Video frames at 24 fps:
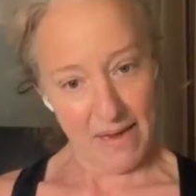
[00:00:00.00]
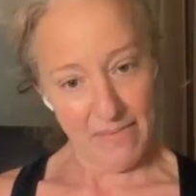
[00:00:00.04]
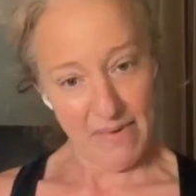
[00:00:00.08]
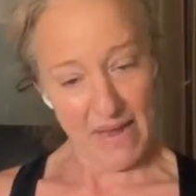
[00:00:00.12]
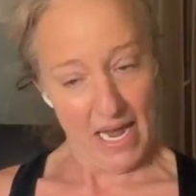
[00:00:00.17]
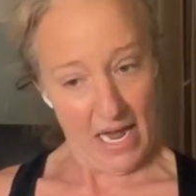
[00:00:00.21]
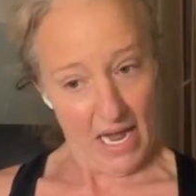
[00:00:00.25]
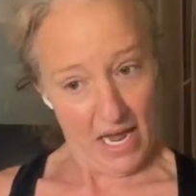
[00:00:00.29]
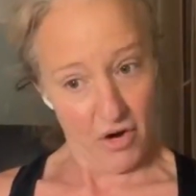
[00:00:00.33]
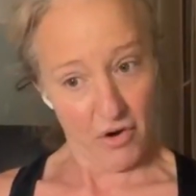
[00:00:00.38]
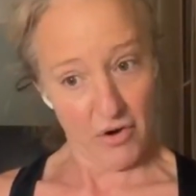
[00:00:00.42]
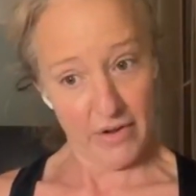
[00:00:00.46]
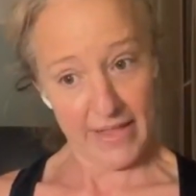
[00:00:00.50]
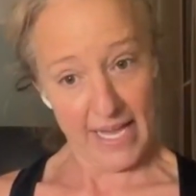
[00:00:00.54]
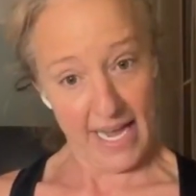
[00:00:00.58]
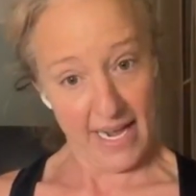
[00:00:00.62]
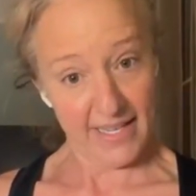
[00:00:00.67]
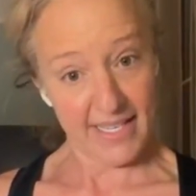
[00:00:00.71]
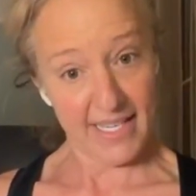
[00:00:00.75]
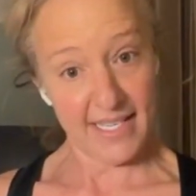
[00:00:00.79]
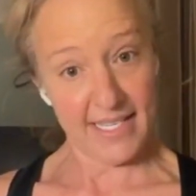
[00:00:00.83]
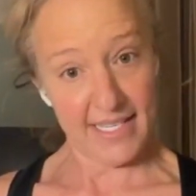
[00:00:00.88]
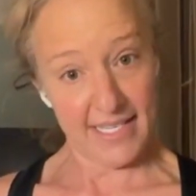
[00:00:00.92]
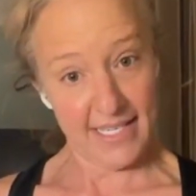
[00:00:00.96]
maybe a hundred
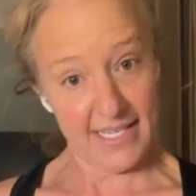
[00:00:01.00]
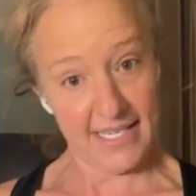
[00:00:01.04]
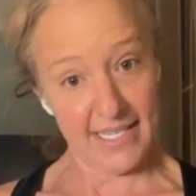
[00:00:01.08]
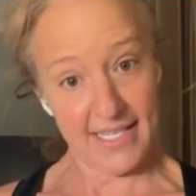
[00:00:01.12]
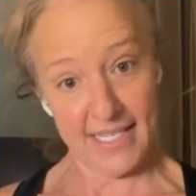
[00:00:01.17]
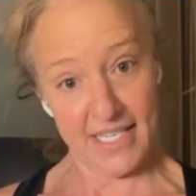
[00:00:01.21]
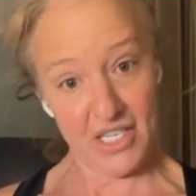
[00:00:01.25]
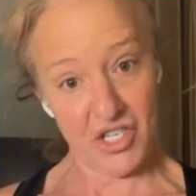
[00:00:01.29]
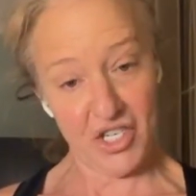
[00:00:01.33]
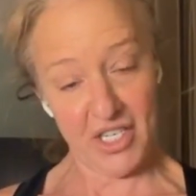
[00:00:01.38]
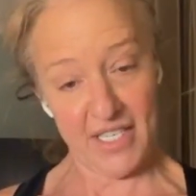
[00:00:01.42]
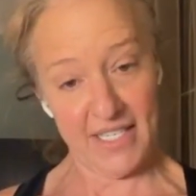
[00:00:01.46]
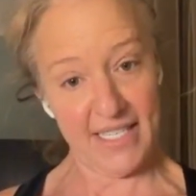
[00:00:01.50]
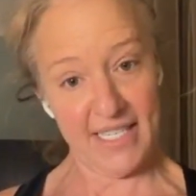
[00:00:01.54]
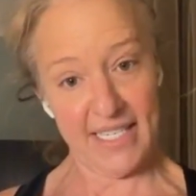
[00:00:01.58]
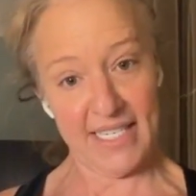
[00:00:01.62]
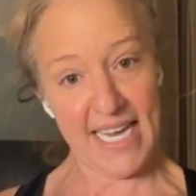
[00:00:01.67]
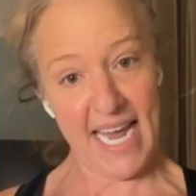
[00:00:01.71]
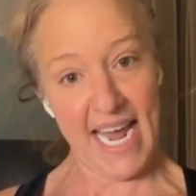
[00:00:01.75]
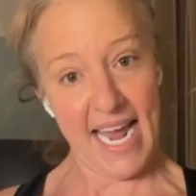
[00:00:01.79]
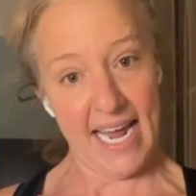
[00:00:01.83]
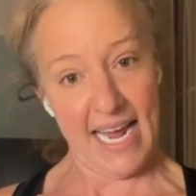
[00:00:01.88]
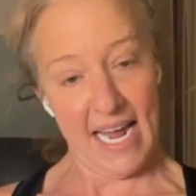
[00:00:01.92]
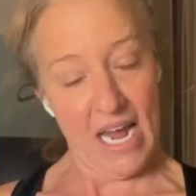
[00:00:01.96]
thousands decisions a
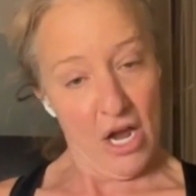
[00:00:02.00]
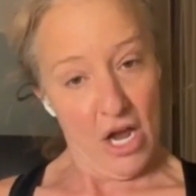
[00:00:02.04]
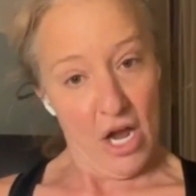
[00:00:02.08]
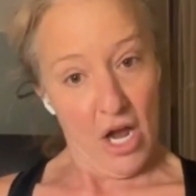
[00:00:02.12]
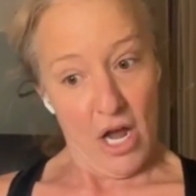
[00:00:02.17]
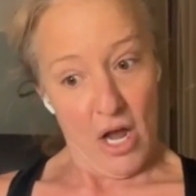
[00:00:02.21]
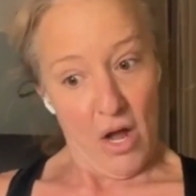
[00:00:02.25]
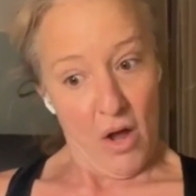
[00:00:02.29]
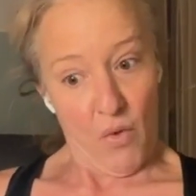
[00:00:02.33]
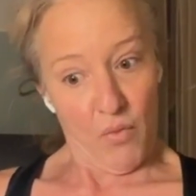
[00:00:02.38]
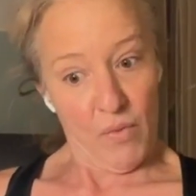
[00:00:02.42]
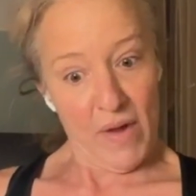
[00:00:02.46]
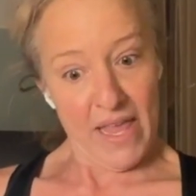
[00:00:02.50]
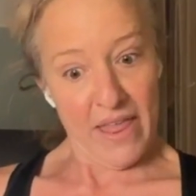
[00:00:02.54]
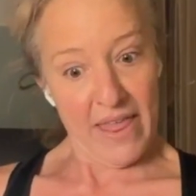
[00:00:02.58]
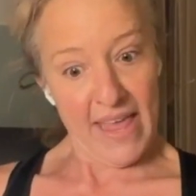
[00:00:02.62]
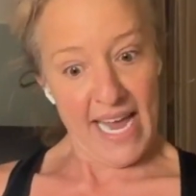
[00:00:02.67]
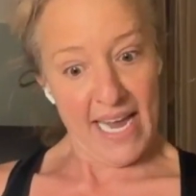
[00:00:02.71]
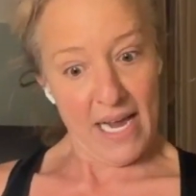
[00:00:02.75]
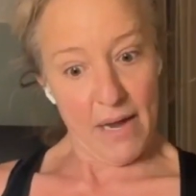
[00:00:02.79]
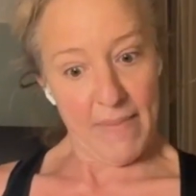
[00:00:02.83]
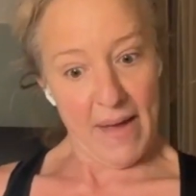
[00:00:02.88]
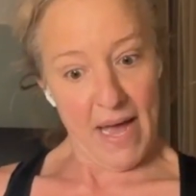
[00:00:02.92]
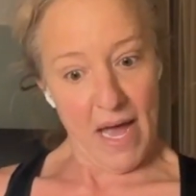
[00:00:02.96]
day? We
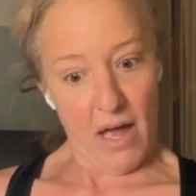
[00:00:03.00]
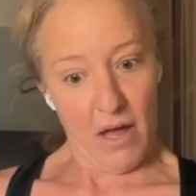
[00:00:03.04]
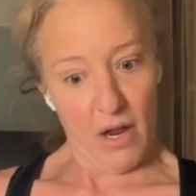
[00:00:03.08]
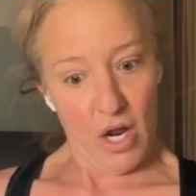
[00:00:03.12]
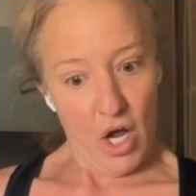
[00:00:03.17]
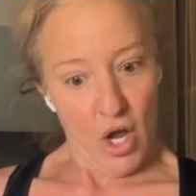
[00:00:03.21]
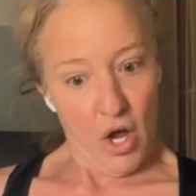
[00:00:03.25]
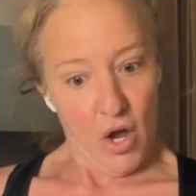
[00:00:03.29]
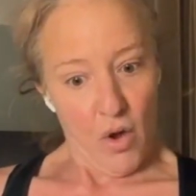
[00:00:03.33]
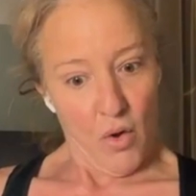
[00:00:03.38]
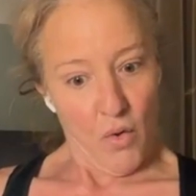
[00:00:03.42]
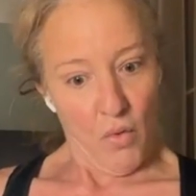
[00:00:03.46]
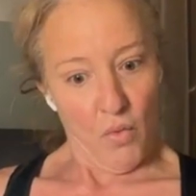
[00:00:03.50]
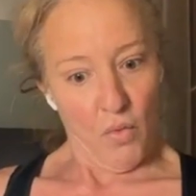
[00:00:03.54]
think about